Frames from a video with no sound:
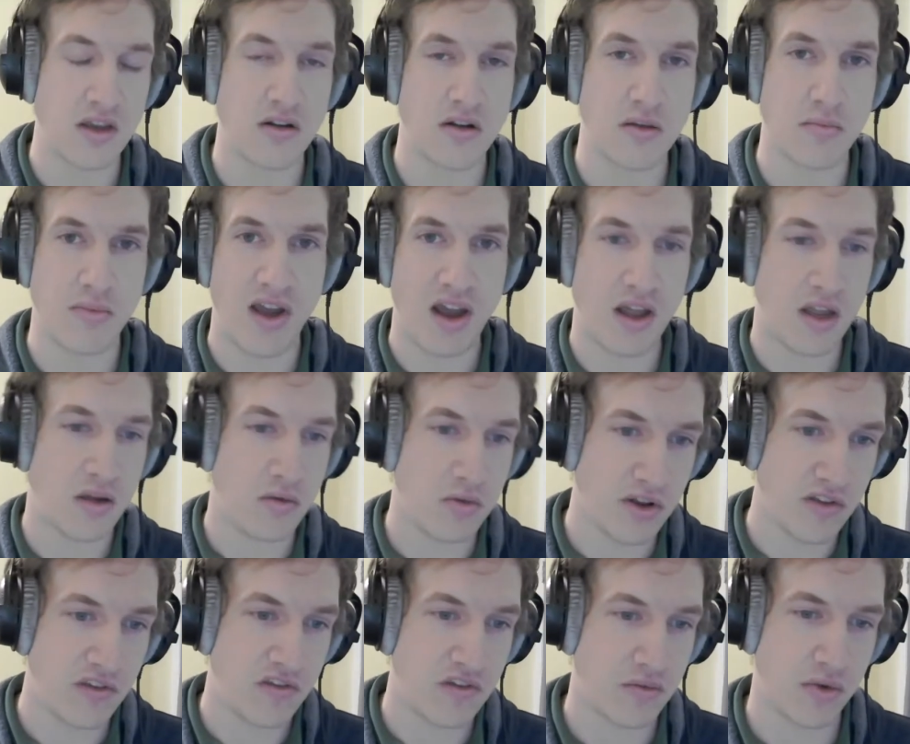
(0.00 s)
It'll compile it
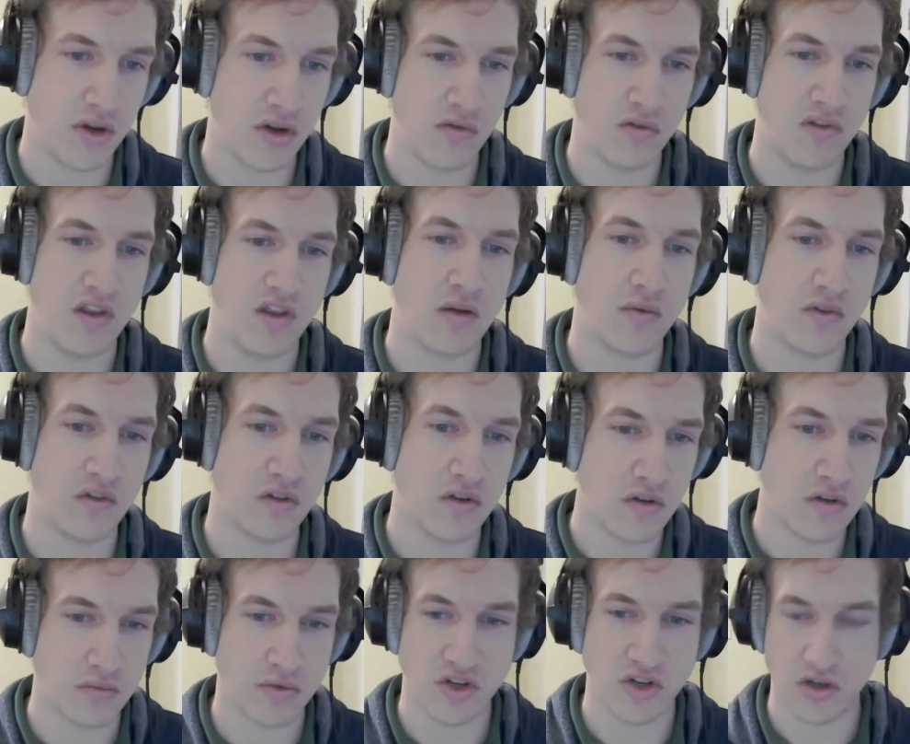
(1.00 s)
once and reuse that
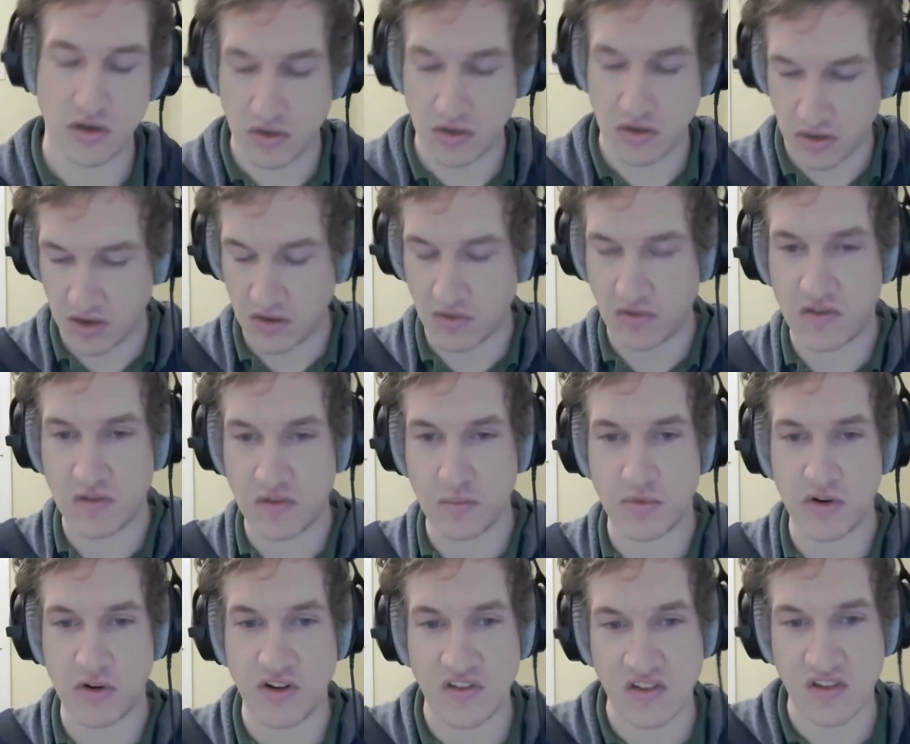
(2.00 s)
result, which can yield
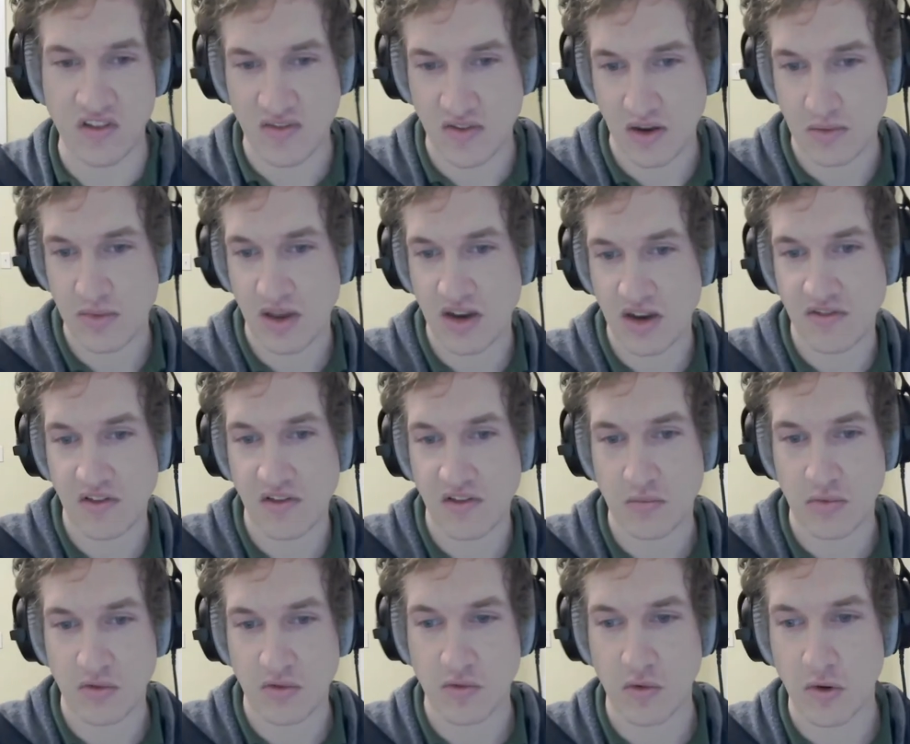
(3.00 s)
some pretty significant
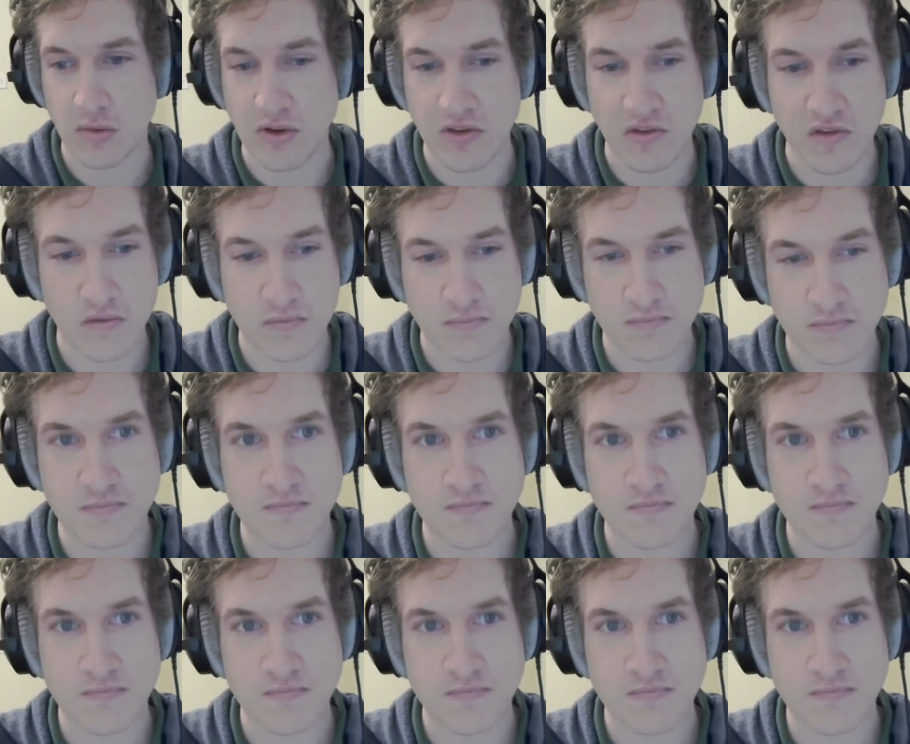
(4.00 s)
benefits in performance.